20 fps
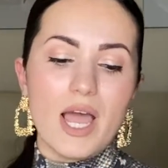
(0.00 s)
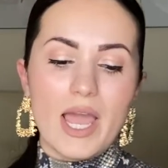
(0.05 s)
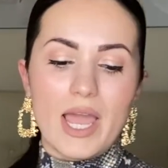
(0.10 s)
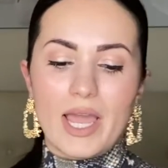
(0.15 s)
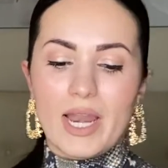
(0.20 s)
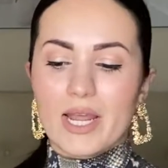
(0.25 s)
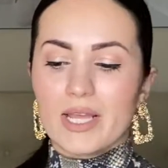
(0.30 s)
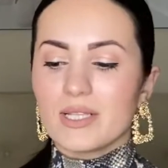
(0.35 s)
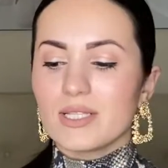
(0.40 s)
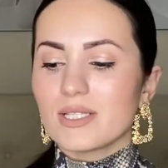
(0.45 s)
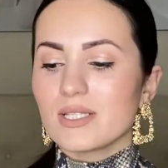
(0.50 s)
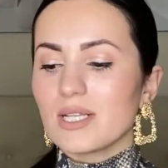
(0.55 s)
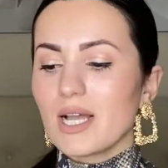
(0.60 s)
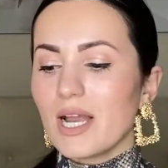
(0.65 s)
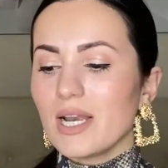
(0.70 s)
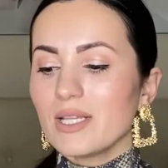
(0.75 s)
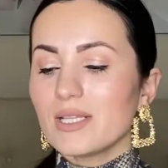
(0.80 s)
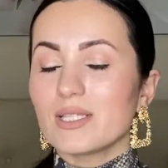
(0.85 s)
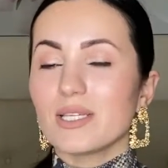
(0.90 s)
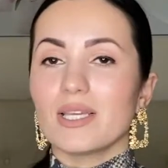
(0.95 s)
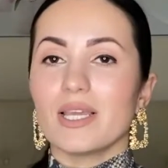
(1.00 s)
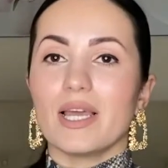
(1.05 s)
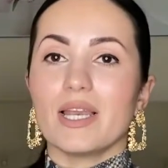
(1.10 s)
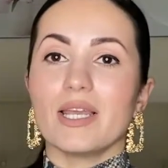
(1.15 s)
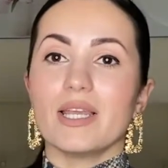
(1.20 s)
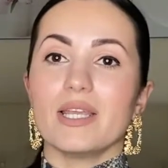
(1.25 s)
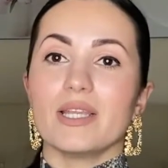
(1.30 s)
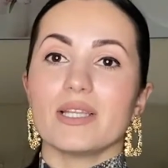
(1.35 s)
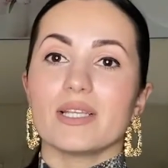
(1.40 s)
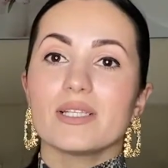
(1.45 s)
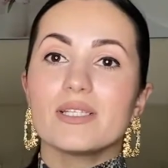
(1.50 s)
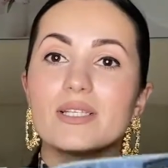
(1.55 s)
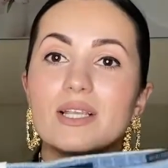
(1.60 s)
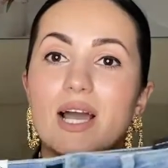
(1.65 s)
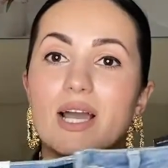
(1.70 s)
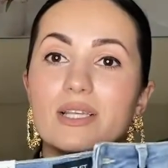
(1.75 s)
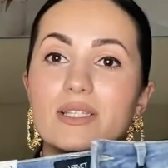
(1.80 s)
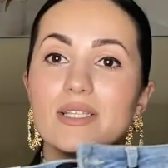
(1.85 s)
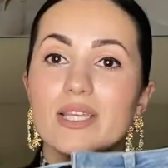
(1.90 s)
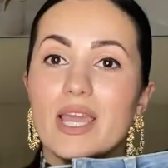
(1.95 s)
and I decided to get it in a
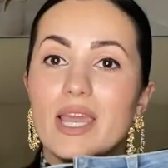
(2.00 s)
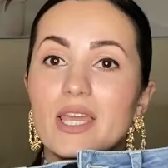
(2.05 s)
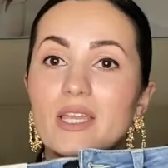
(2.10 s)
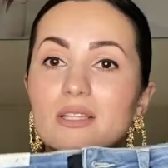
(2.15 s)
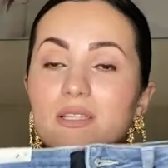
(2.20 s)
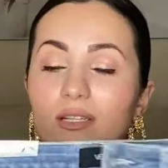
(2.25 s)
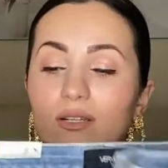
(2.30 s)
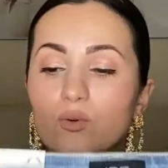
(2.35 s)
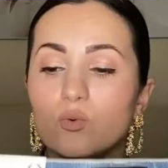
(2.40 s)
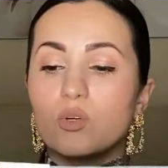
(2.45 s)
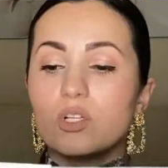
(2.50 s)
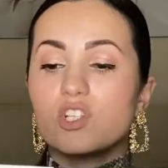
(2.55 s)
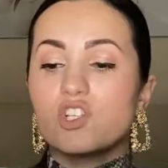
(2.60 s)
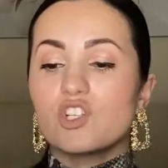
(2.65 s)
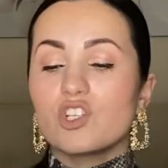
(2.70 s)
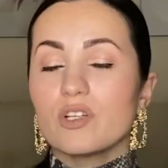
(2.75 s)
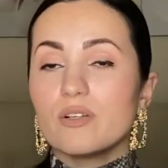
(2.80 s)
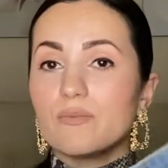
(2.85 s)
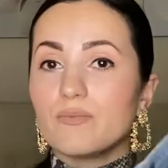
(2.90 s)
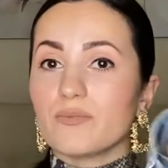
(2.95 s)
size 8, which,